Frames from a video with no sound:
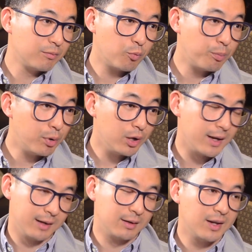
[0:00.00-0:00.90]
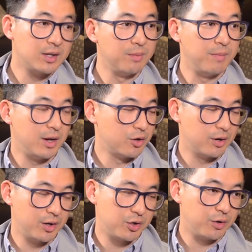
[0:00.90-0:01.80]
bullying is a major
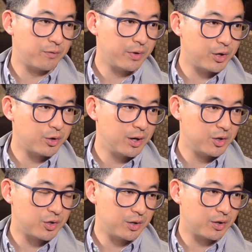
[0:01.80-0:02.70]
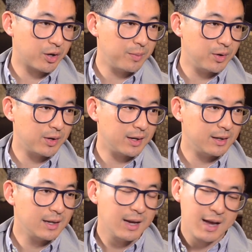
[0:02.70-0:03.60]
issue for the transgender community.
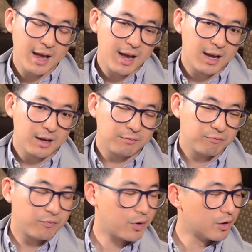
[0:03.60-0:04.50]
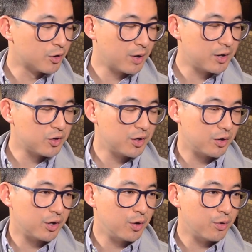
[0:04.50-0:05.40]
And for
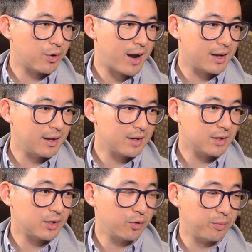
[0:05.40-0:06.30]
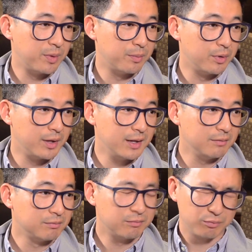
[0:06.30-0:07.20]
transgender youth or adolescents who have been bullied,
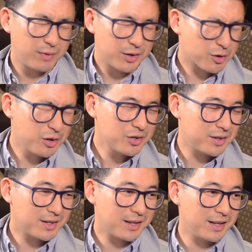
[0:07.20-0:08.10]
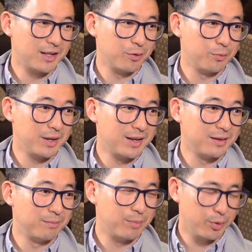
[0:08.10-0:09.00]
as Christians, I think that we
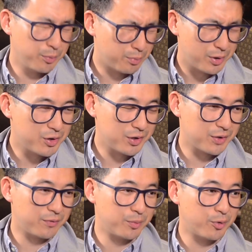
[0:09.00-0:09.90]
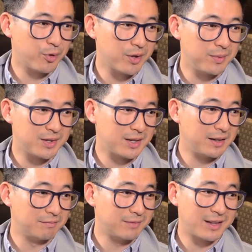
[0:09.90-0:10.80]
can build bridges of rapport with them and
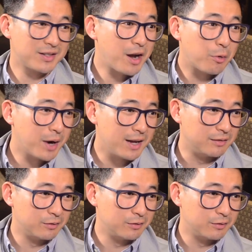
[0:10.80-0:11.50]
say, that's not right.